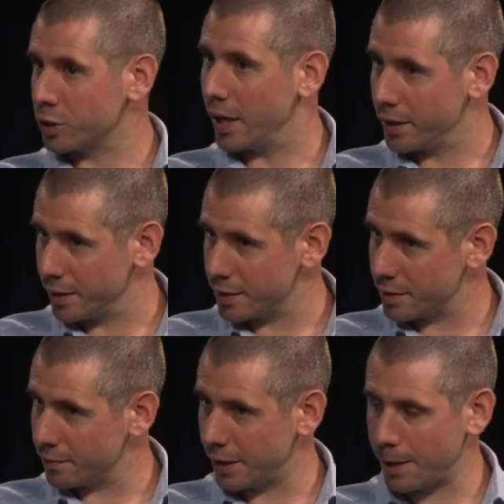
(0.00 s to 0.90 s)
scientist.
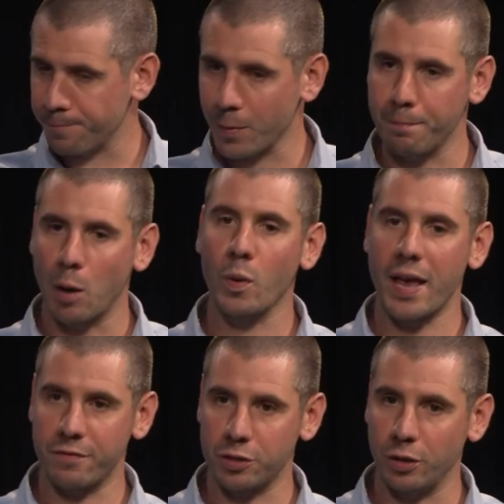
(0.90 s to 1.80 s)
But we
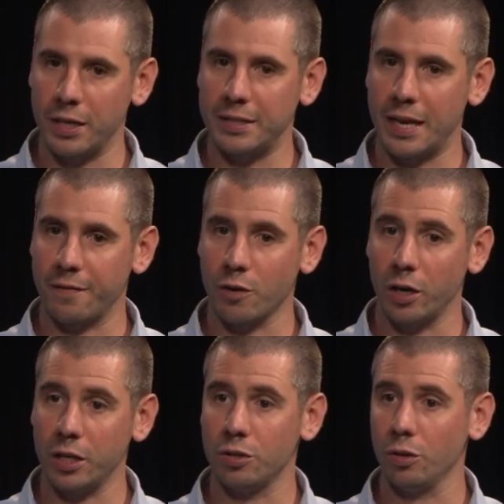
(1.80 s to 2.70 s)
have students that have
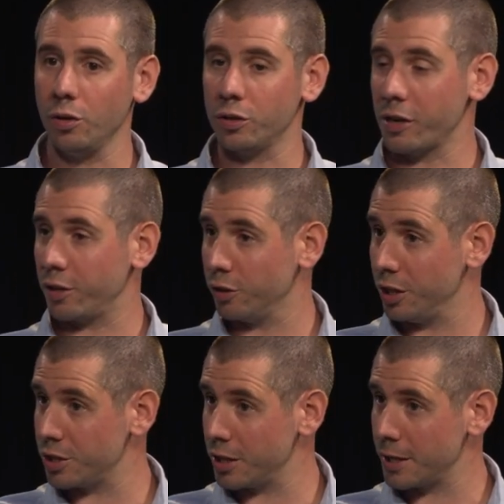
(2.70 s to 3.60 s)
gone into strength and
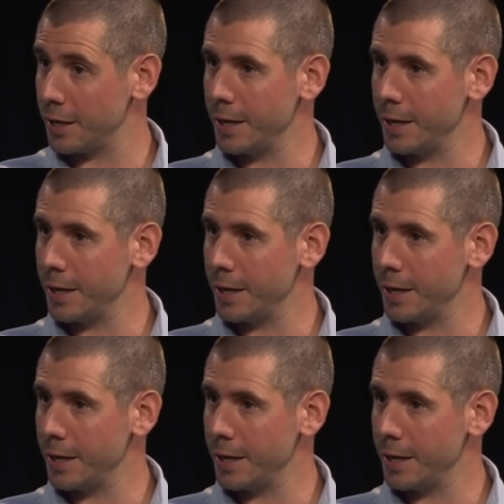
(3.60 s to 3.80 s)
conditioning.